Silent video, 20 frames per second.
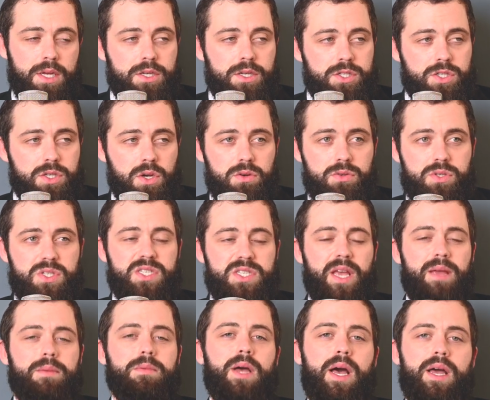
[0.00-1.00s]
So
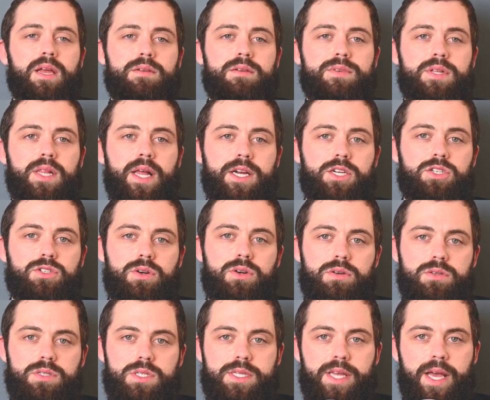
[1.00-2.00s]
same kind of
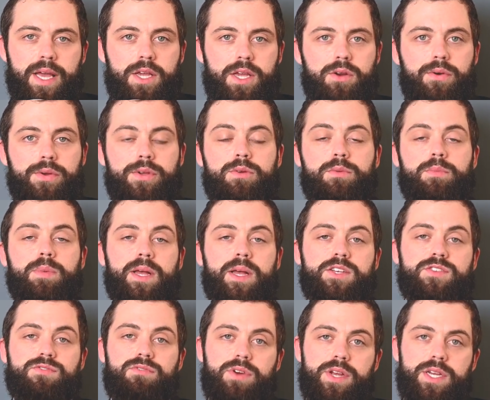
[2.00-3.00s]
electrodes that you'd
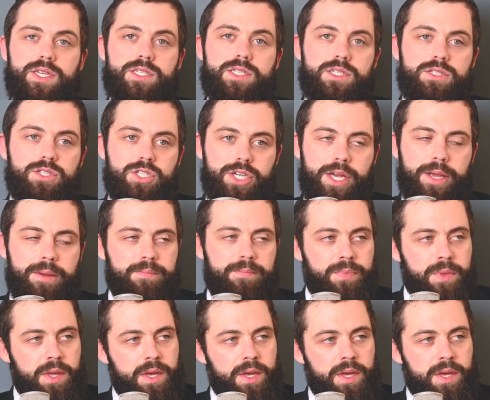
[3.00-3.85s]
place for ECG,